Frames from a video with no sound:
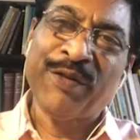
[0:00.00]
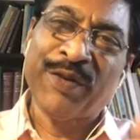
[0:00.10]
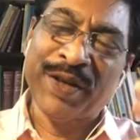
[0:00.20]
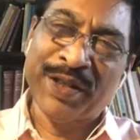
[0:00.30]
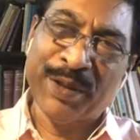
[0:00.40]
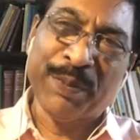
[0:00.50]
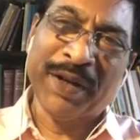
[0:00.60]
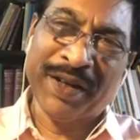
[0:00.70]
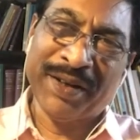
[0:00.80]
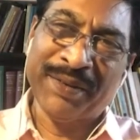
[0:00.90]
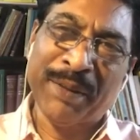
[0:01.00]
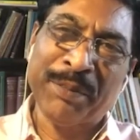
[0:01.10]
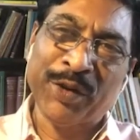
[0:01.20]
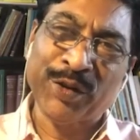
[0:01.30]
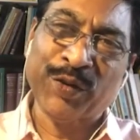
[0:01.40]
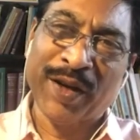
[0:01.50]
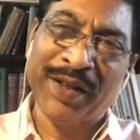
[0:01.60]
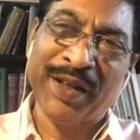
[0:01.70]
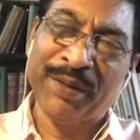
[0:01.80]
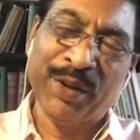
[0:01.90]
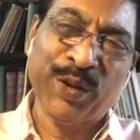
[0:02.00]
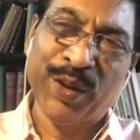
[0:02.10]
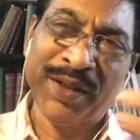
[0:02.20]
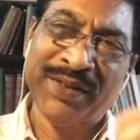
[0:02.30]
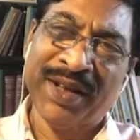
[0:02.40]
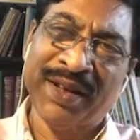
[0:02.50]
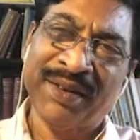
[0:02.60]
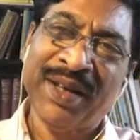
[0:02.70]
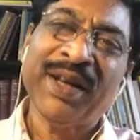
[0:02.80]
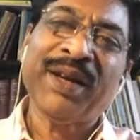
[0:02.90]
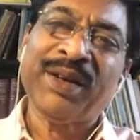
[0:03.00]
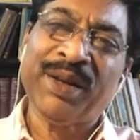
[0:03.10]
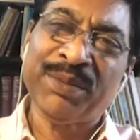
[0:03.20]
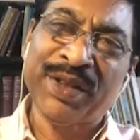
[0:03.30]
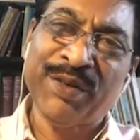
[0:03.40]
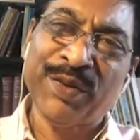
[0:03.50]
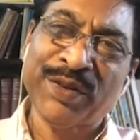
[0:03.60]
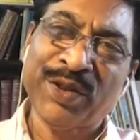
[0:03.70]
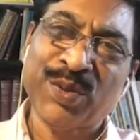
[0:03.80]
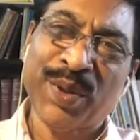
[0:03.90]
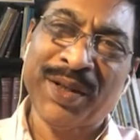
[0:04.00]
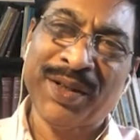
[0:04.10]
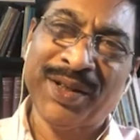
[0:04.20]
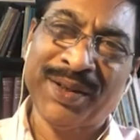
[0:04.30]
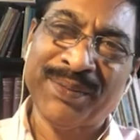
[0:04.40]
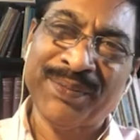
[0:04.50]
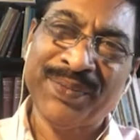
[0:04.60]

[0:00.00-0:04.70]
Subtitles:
from Japan, because Huang Zhang himself was a student here.